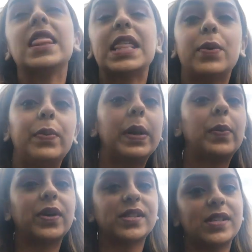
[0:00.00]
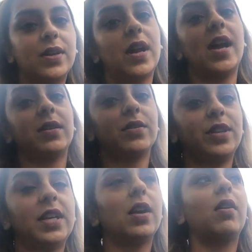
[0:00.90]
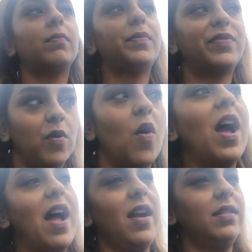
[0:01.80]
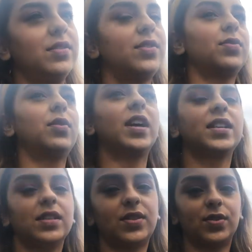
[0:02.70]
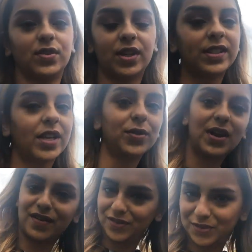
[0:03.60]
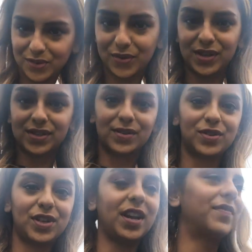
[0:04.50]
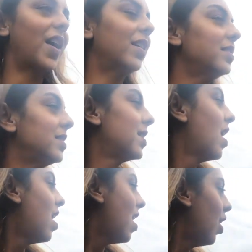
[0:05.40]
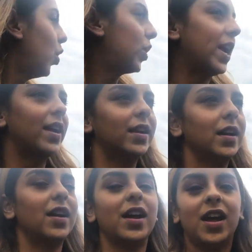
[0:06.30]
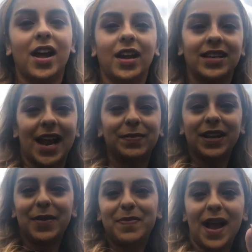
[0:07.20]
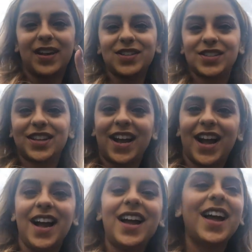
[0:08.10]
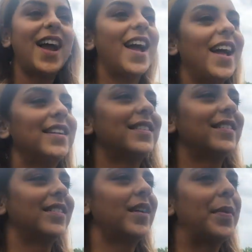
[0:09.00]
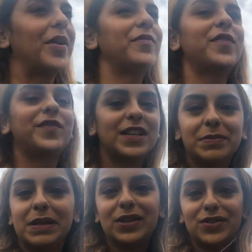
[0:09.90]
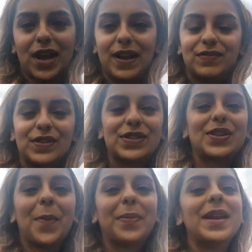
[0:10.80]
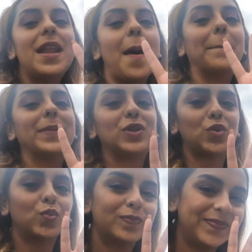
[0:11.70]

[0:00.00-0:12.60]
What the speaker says: they will want to see your itinerary beforehand. So I guess it's a good thing that you'll have to do your research in advance. Okay, time to get back into the car, and about a 15-minute drive to stop number 2.